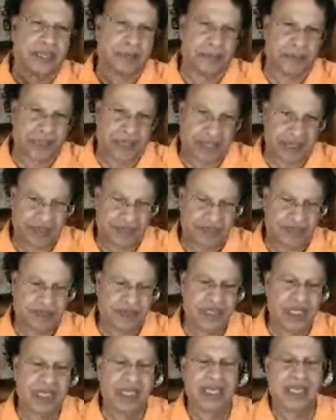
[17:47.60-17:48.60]
company,
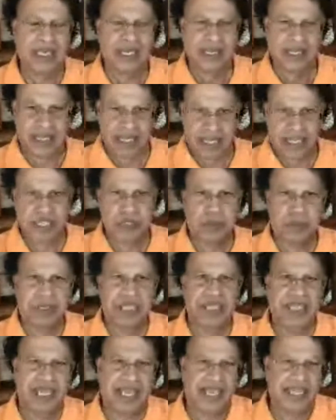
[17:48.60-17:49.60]

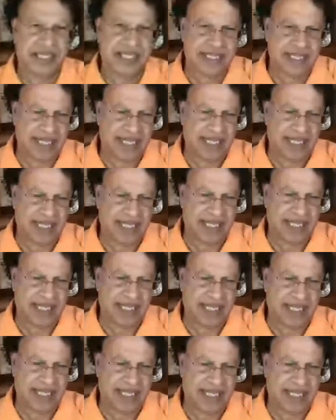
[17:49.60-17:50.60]
SPAC,
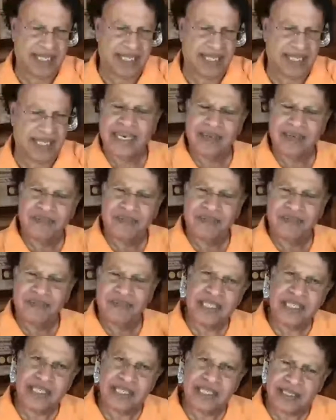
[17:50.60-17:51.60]
and which is
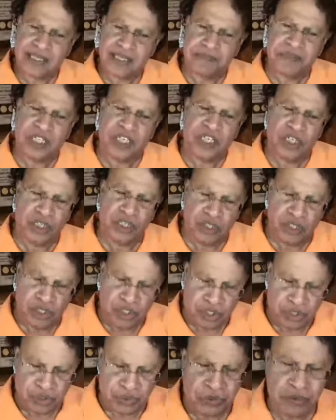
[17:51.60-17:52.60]
something
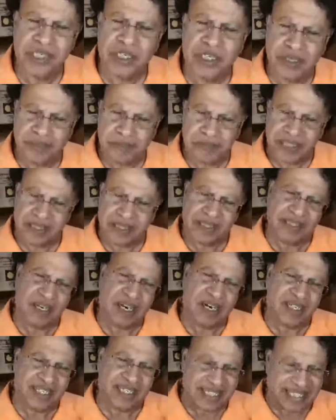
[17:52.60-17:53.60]
new, but
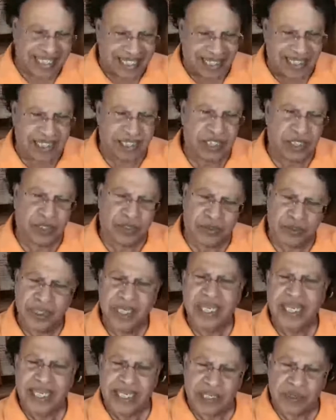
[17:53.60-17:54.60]
not really new.
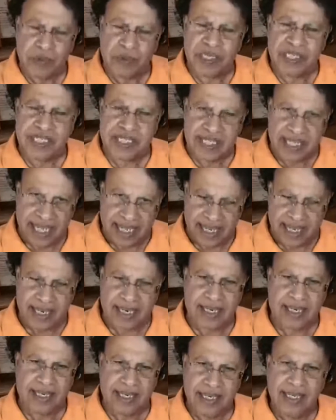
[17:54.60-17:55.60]
It was
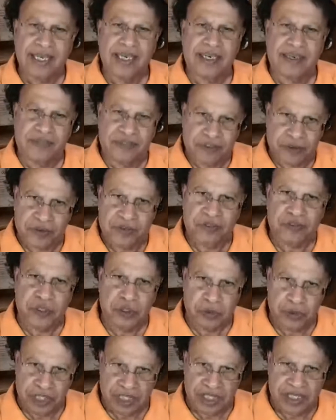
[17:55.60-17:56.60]
there for a
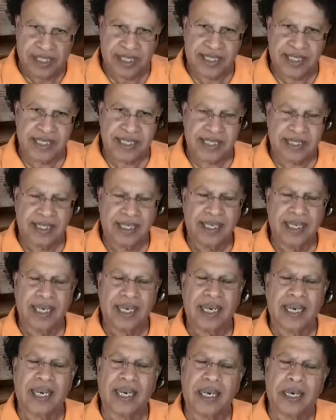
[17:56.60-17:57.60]
few years,
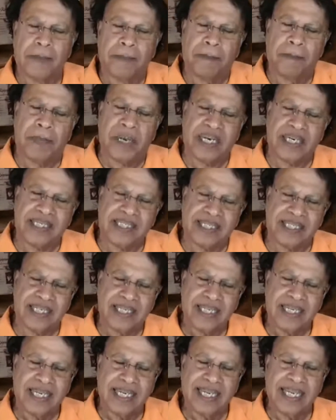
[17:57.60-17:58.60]
but
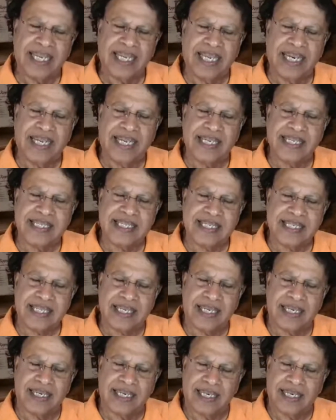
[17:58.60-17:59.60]
it is
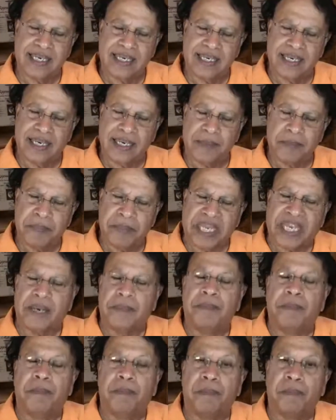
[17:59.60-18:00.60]

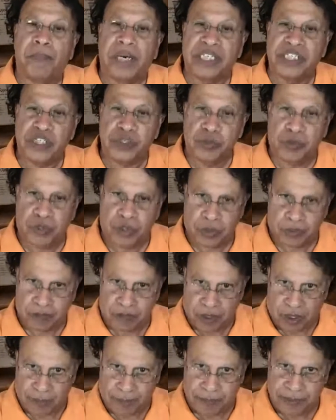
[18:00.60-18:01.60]
become much more
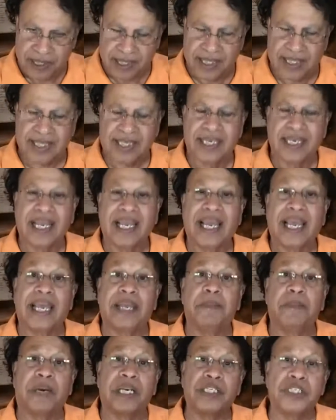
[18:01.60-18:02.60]
popular and